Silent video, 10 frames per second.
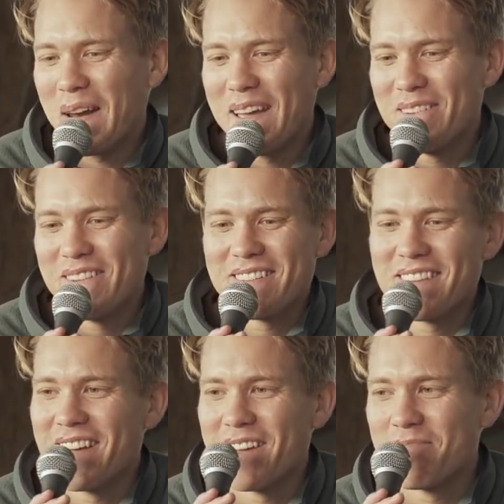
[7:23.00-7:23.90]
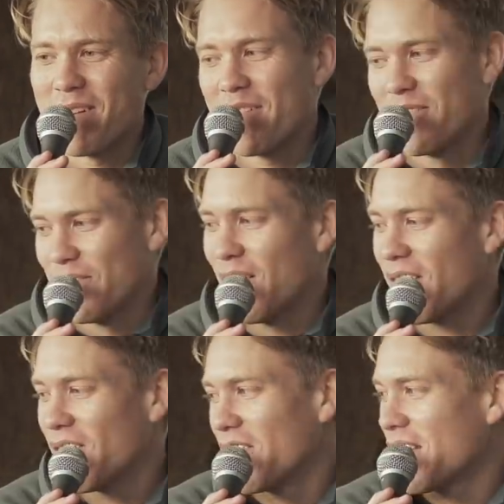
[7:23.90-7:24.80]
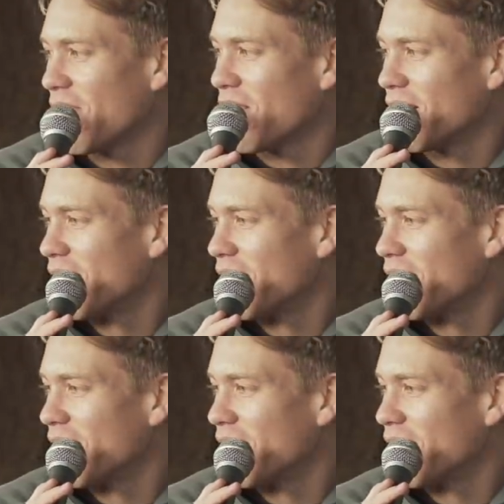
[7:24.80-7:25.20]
play with fire on that one.